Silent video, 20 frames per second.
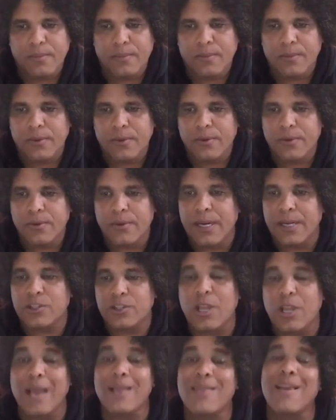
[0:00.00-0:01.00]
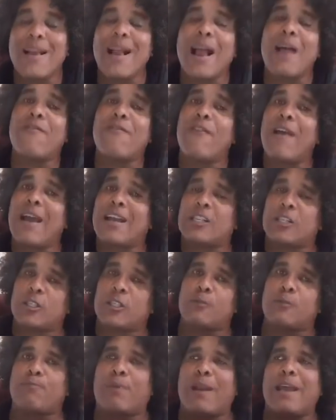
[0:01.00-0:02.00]
Right? So I think I've
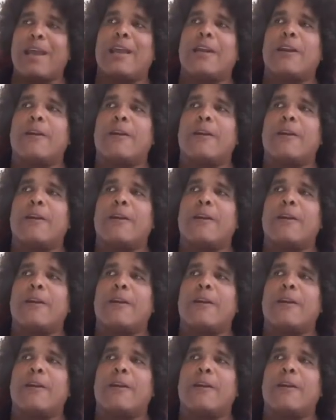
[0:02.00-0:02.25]
explained